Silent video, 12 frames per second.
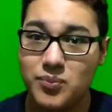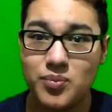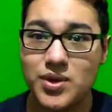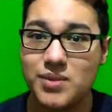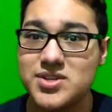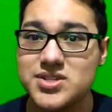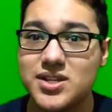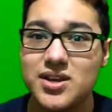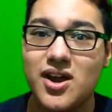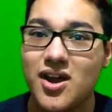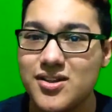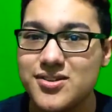pretty much an
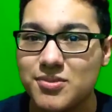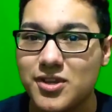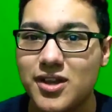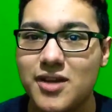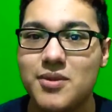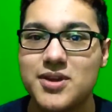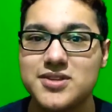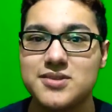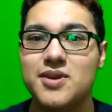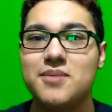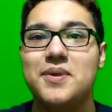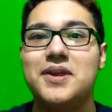awesome climax in
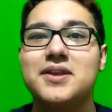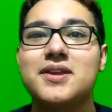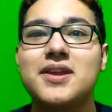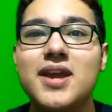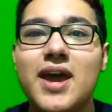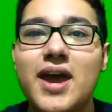my opinion.